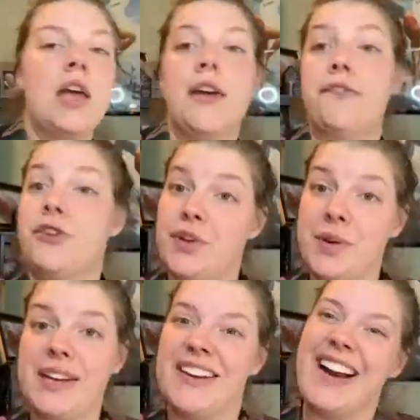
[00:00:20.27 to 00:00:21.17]
If you're new
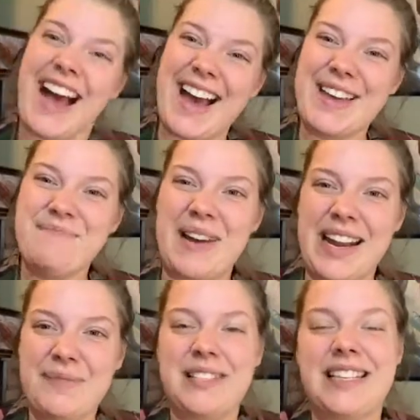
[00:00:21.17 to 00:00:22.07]
here, hi, my
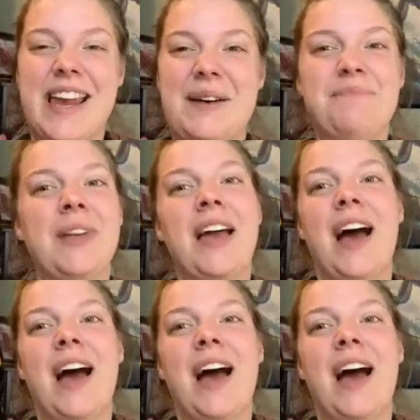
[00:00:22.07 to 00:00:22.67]
name's Sam.